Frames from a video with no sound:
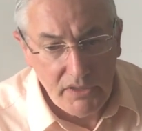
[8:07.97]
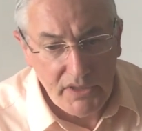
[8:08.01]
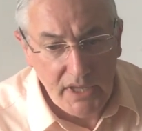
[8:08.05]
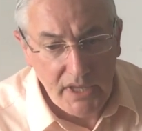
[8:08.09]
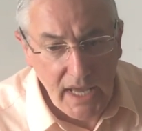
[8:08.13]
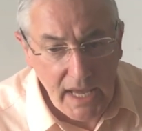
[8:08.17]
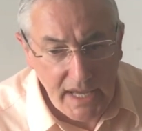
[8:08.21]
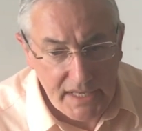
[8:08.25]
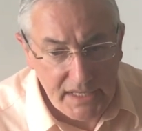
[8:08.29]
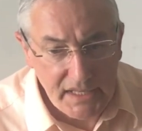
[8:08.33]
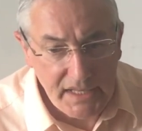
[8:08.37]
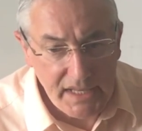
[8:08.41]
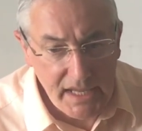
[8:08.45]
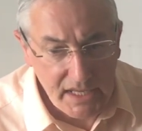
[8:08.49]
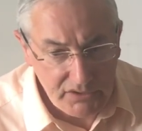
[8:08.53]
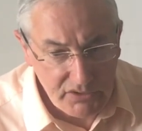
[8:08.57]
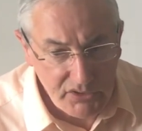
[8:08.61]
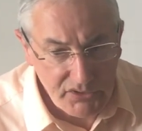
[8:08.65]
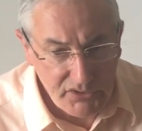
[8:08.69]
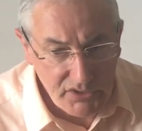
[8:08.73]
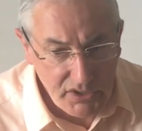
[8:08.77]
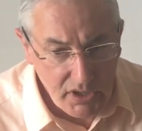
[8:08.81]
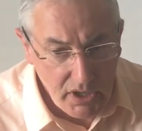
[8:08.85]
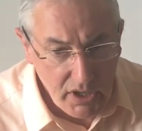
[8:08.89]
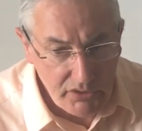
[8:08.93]
The Hanon
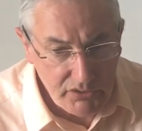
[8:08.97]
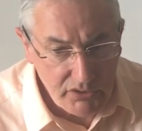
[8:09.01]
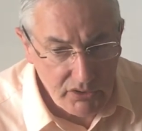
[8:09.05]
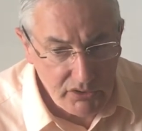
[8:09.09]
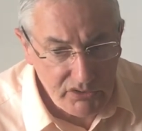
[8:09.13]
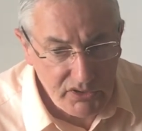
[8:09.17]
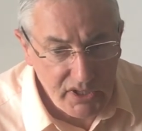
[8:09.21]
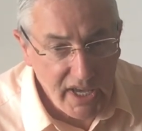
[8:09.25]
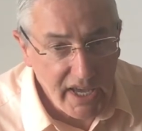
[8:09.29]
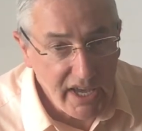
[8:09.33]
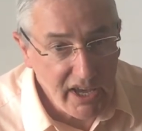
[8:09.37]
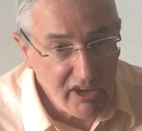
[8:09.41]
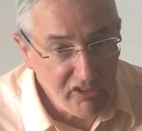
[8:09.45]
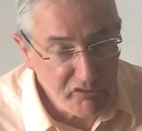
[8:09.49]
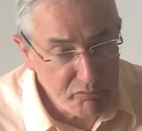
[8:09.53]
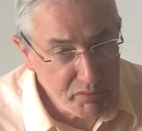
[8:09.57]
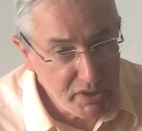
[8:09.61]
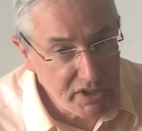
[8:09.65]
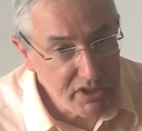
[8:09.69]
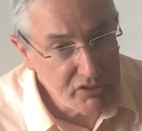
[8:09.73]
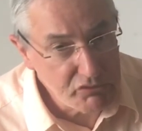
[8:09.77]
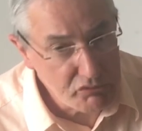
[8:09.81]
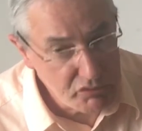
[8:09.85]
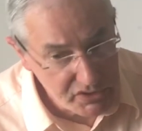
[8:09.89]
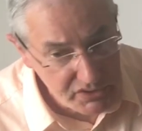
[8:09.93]
exercises have
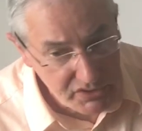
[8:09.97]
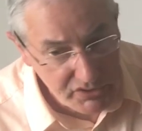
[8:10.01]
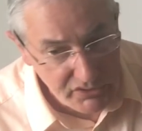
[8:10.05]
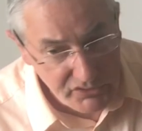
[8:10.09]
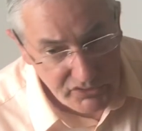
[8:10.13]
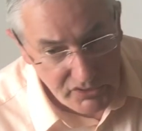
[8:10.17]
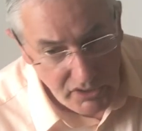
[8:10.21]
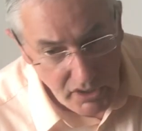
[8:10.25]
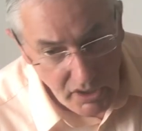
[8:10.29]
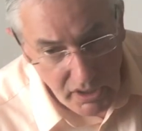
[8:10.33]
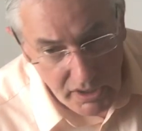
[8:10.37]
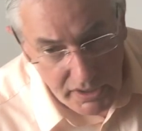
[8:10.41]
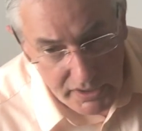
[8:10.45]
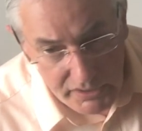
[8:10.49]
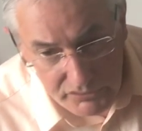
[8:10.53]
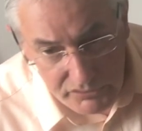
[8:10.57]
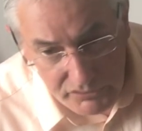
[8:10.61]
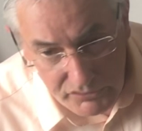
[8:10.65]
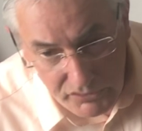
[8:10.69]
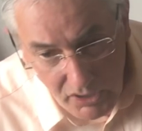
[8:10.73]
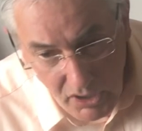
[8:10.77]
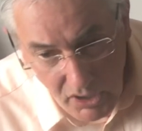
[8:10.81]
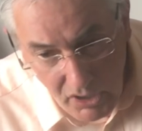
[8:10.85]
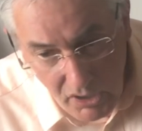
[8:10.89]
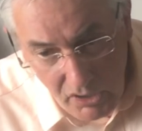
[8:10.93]
been
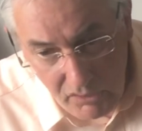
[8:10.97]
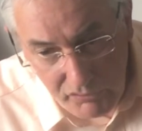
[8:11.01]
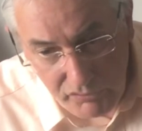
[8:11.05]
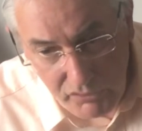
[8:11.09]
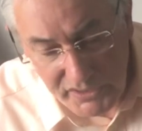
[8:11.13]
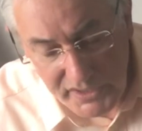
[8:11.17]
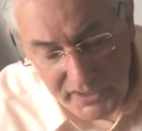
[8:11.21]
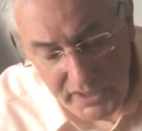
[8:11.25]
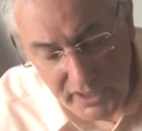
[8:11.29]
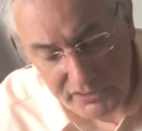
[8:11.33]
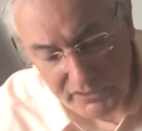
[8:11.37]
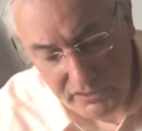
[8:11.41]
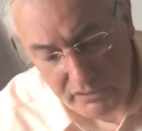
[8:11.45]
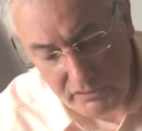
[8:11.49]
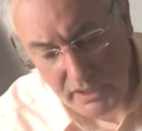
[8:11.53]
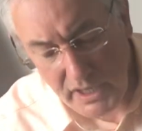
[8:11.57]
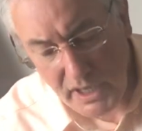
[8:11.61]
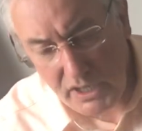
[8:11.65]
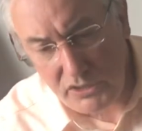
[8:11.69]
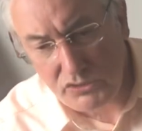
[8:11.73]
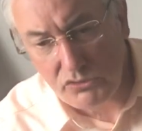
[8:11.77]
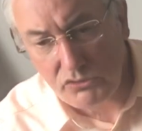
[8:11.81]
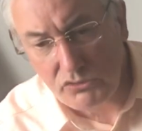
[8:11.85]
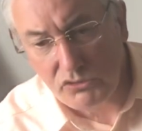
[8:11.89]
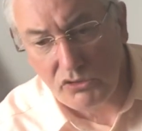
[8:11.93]
criticised for their
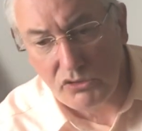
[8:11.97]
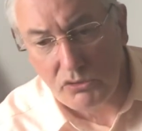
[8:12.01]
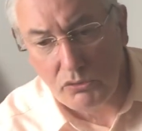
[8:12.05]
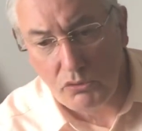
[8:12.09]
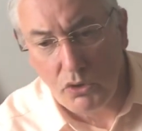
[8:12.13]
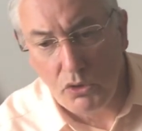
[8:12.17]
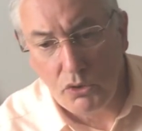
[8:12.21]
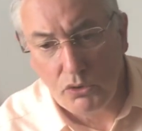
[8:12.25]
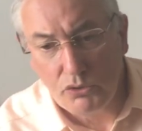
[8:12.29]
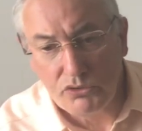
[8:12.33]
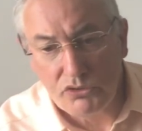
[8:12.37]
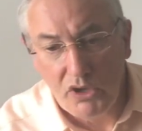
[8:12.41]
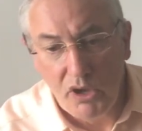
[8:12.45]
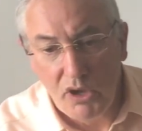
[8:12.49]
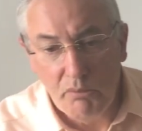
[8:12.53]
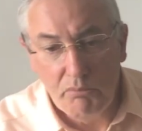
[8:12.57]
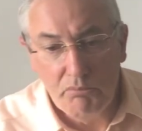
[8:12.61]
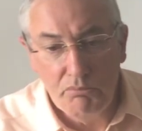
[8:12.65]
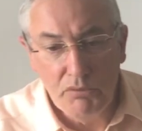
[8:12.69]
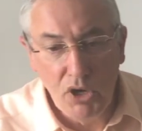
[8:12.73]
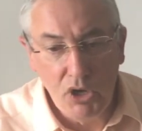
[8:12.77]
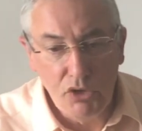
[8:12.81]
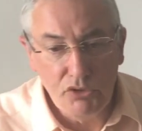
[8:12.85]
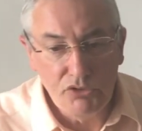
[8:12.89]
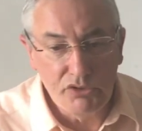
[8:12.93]
direction towards
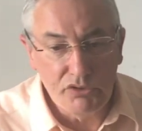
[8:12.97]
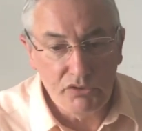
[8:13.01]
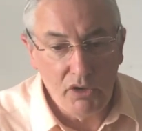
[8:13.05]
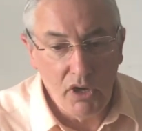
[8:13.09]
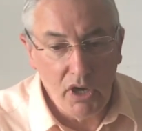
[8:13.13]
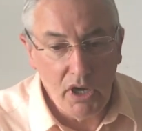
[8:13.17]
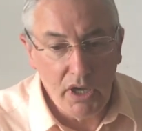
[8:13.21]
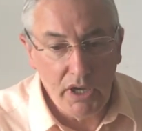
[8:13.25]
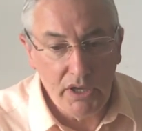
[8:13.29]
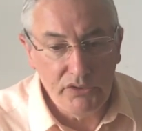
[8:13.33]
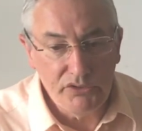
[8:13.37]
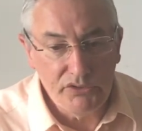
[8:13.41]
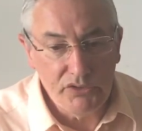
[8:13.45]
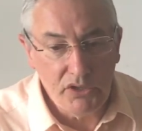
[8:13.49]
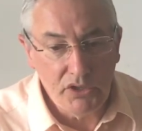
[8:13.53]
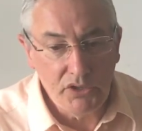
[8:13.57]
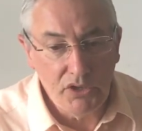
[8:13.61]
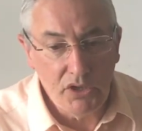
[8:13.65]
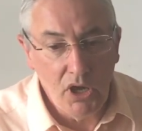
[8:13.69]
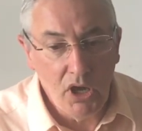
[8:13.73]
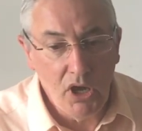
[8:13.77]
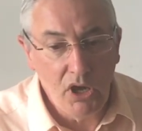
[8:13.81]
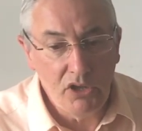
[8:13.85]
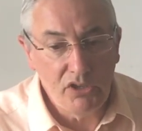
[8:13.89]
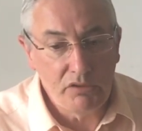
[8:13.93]
motorised
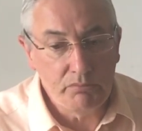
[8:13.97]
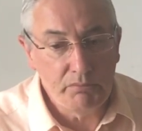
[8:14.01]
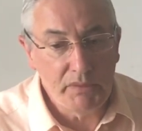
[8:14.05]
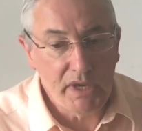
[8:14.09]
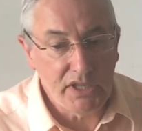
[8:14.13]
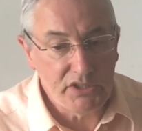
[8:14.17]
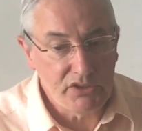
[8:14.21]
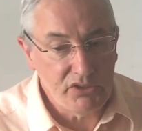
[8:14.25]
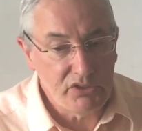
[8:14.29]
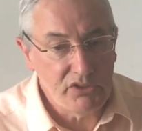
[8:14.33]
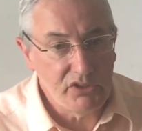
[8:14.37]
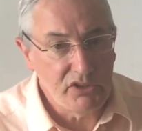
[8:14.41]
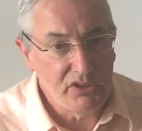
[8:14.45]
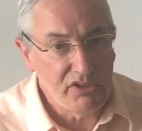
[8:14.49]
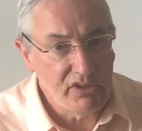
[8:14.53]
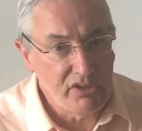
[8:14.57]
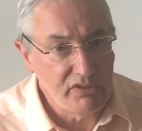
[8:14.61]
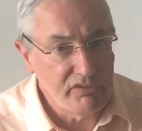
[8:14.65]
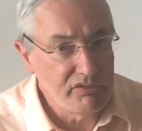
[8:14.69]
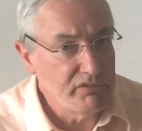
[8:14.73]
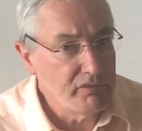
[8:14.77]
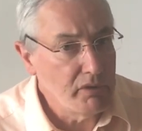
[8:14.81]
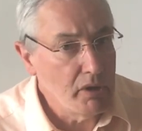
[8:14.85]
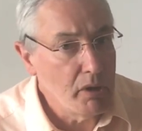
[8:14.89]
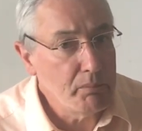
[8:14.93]
and
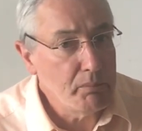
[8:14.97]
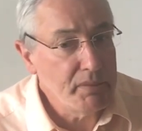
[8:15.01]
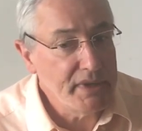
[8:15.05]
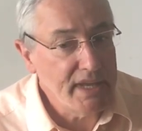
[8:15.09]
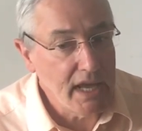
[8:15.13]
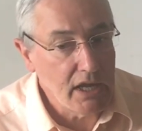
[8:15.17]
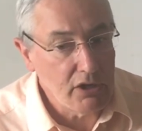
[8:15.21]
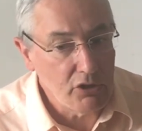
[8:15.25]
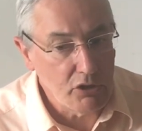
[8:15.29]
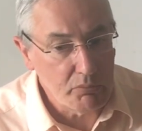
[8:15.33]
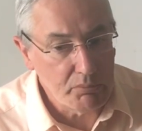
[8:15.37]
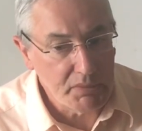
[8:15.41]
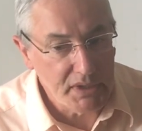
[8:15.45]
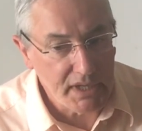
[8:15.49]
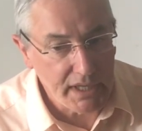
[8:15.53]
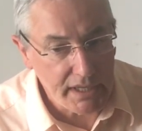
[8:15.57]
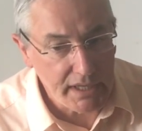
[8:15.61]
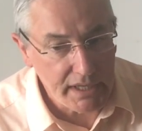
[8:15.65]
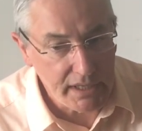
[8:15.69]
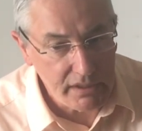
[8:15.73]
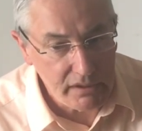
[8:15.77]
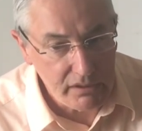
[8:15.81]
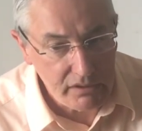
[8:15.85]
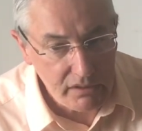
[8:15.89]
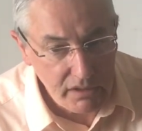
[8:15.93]
unimaginative piano
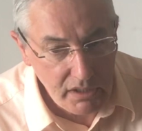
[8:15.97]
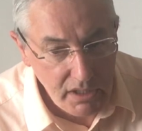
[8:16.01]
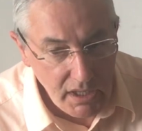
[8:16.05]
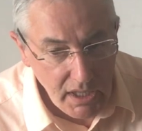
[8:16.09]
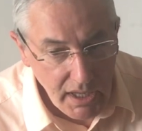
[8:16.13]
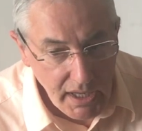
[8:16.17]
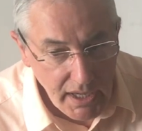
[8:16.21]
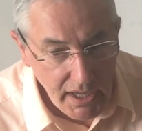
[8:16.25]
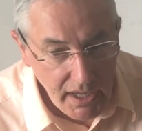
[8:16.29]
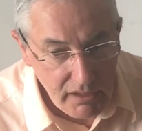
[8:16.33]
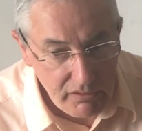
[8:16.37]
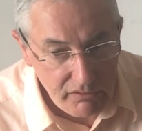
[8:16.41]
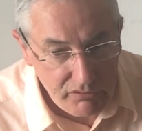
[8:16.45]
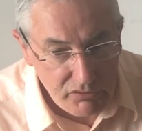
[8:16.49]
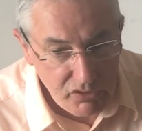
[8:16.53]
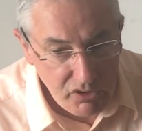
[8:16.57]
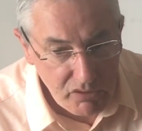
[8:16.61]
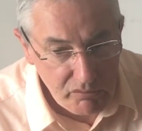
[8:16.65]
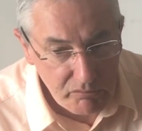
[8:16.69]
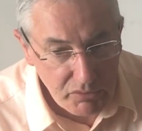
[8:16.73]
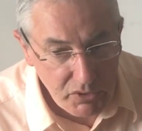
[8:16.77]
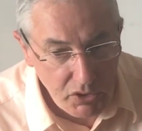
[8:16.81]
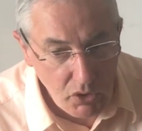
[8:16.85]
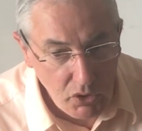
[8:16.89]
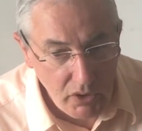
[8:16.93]
playing, and for
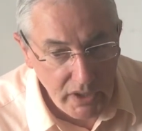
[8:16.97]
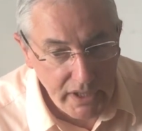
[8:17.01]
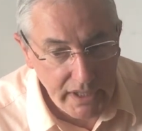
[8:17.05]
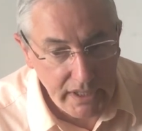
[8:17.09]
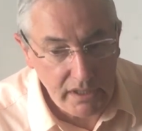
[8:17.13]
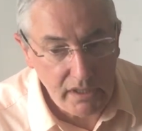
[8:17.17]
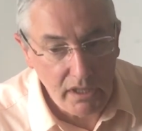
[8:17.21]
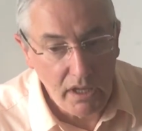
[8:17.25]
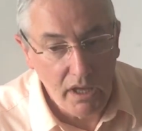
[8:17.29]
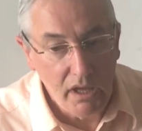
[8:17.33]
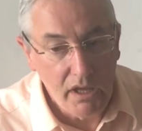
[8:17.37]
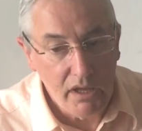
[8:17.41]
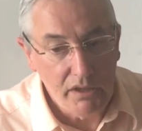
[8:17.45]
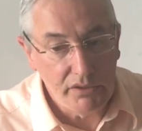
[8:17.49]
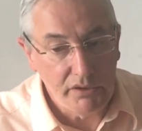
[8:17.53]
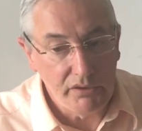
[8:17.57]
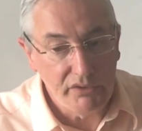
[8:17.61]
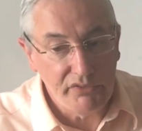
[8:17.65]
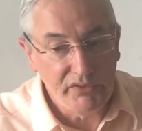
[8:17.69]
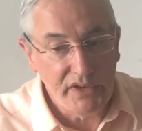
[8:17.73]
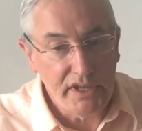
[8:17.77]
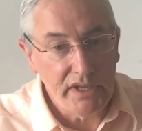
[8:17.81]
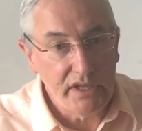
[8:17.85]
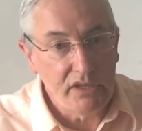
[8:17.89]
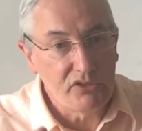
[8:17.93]
employing the
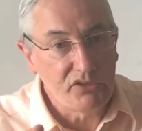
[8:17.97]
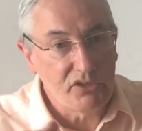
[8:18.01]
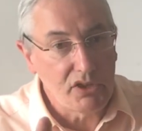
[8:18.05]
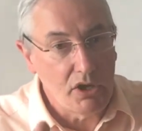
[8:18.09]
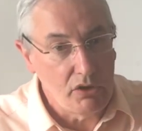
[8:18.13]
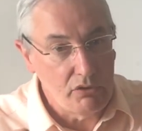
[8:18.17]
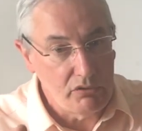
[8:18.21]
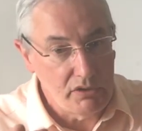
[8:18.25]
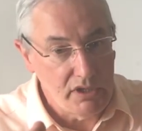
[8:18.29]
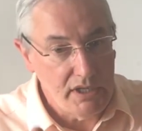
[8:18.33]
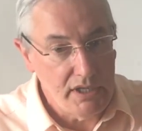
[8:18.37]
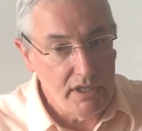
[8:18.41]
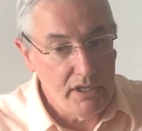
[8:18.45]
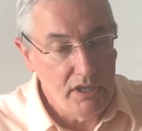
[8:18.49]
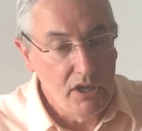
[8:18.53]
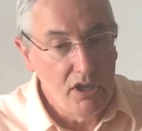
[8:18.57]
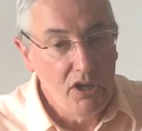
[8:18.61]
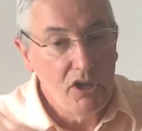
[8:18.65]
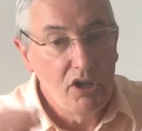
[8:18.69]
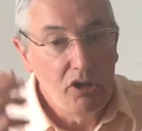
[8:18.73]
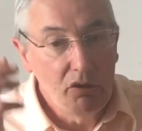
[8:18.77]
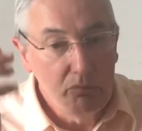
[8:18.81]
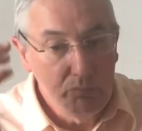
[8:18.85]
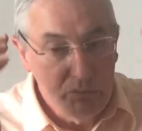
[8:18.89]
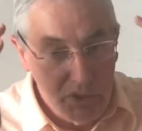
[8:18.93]
fingers only
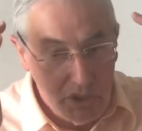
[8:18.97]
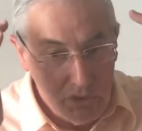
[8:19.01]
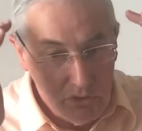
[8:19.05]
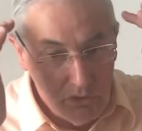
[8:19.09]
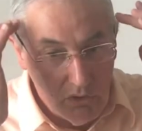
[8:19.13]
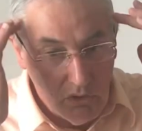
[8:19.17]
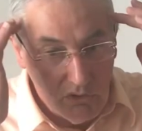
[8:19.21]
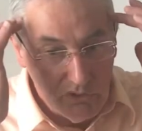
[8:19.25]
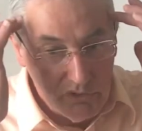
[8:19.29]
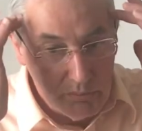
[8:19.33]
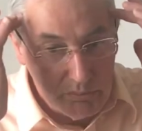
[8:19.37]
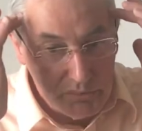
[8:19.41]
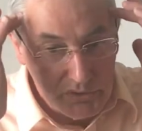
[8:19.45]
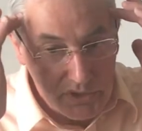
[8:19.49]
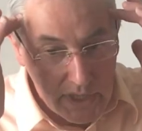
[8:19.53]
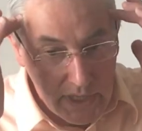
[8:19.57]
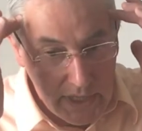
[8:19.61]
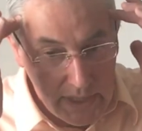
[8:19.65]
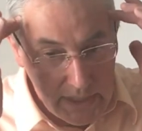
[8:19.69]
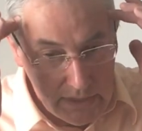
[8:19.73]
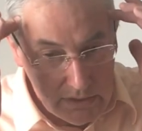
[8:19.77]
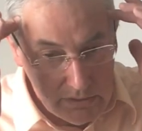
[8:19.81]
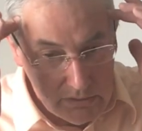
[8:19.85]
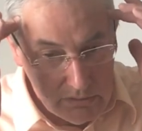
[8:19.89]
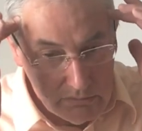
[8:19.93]
but not the
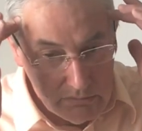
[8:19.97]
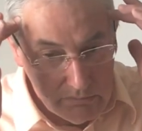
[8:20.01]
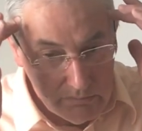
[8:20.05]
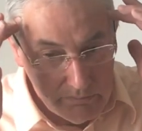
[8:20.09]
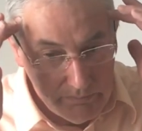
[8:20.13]
brain.